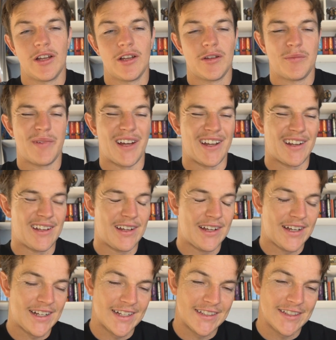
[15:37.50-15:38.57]
But
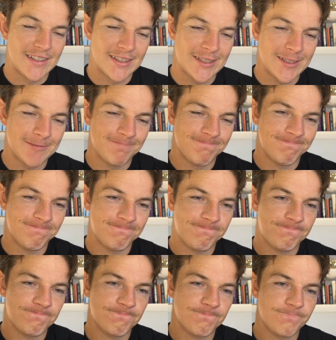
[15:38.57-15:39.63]
it's
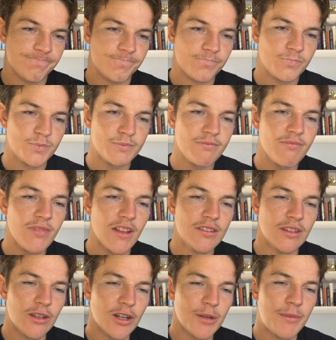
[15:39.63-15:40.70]
a
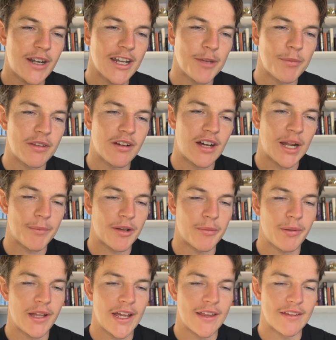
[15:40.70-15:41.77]
lot of money to be tied up in a
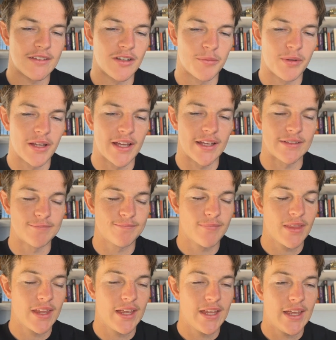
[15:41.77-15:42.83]
player that's not playing.
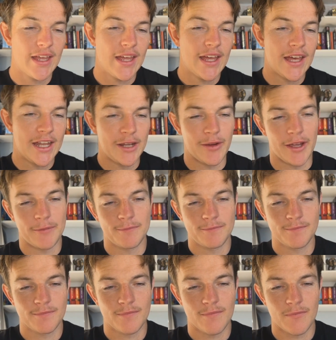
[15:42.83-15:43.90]
Anyway,
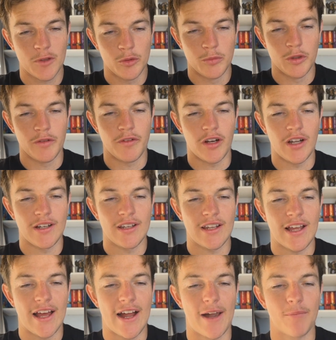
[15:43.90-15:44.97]
we'll move on.
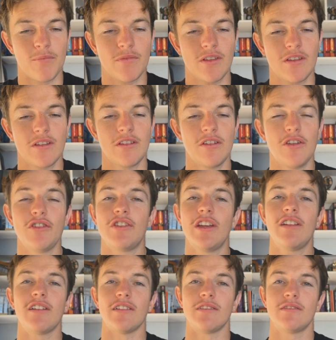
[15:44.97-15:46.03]
New
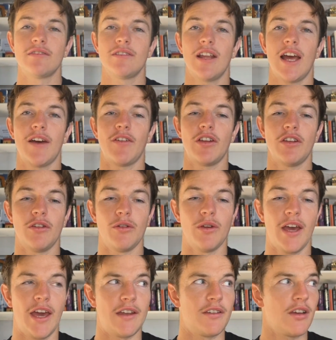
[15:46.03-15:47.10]
Zealand have a new
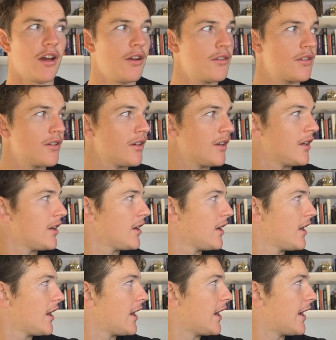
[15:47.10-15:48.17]
head coach,
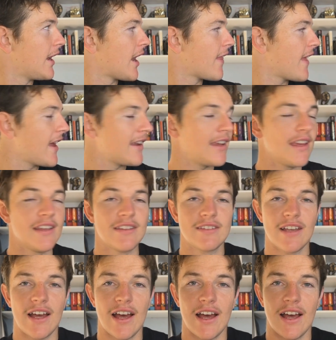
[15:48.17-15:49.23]
and that is
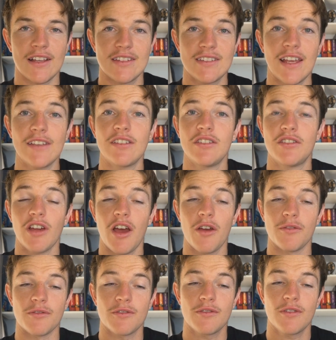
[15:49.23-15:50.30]
Stacey
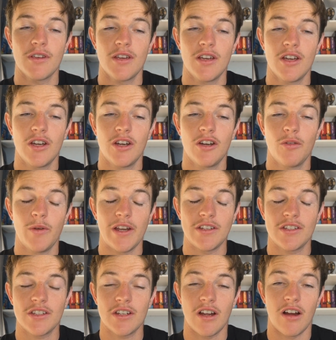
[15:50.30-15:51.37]
Jones, which